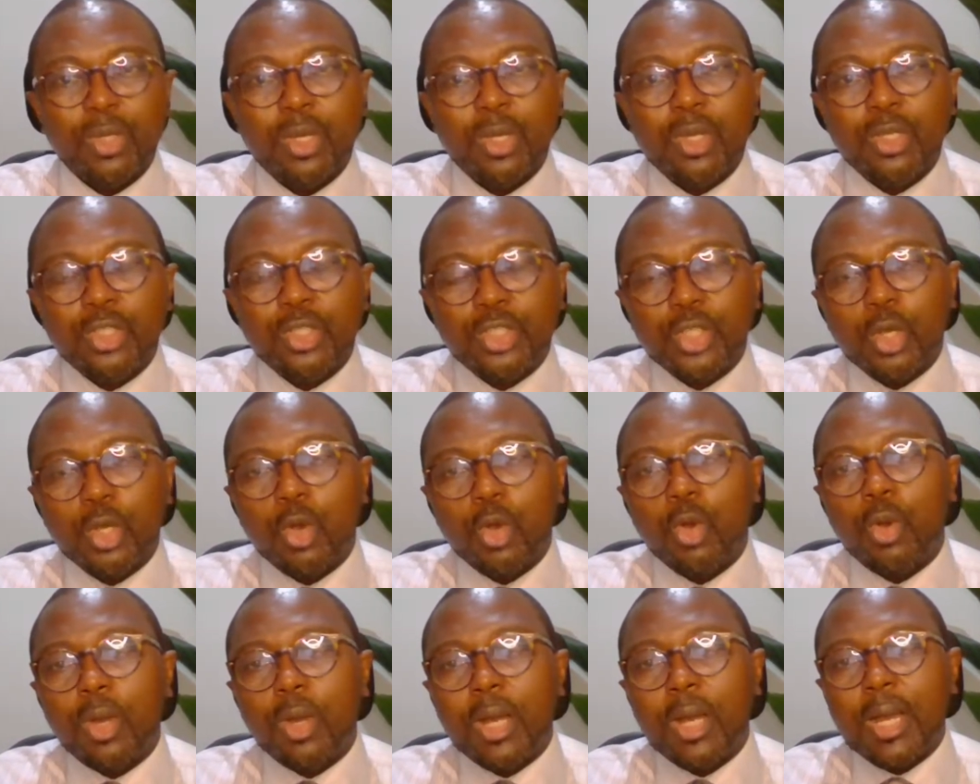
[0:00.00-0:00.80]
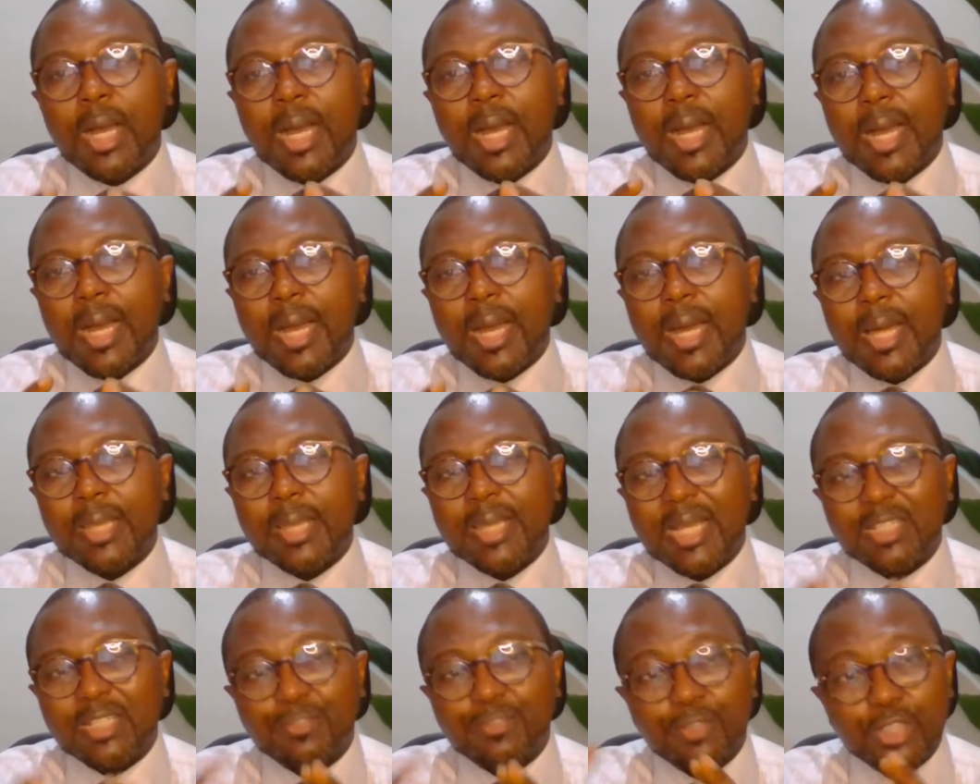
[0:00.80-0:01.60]
So
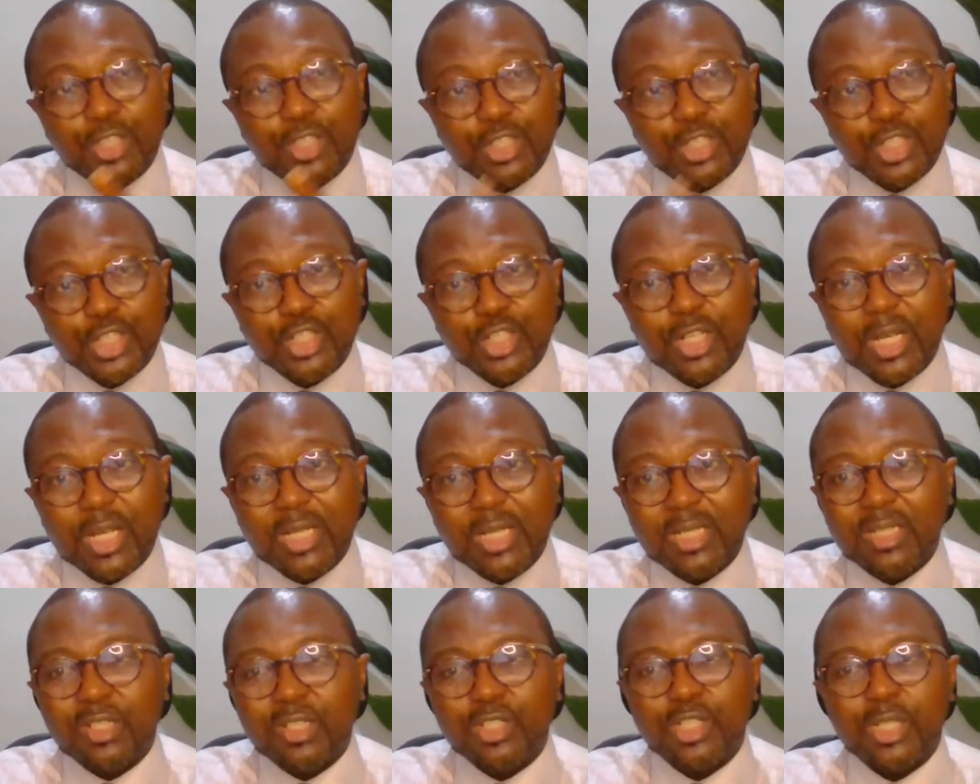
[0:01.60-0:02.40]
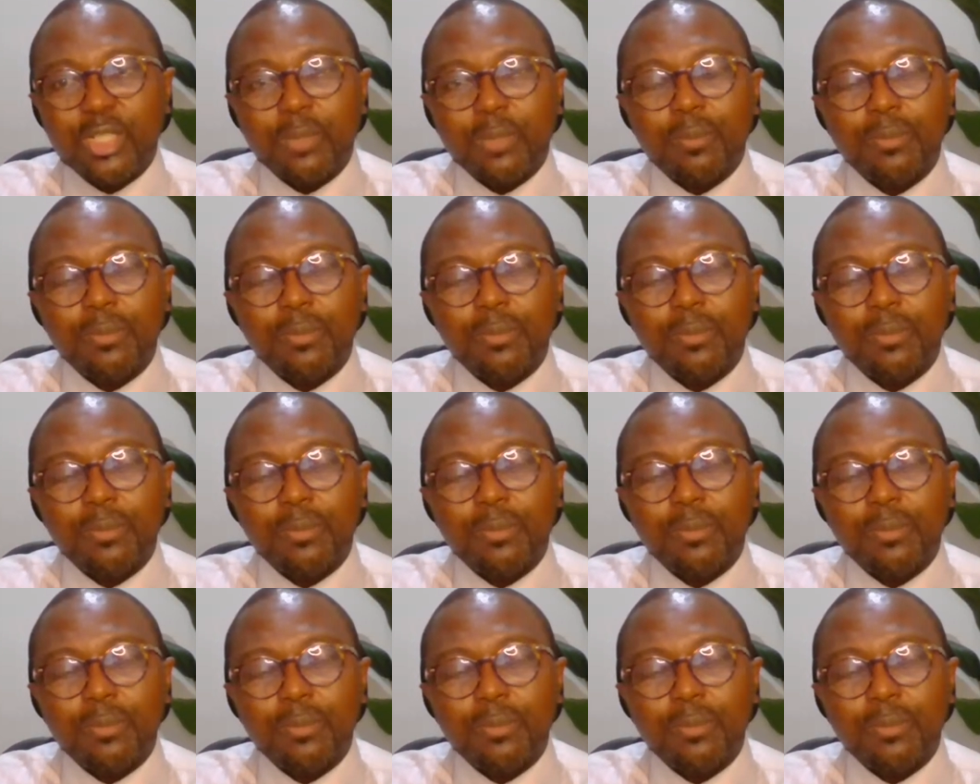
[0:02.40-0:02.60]
that's for situational leadership.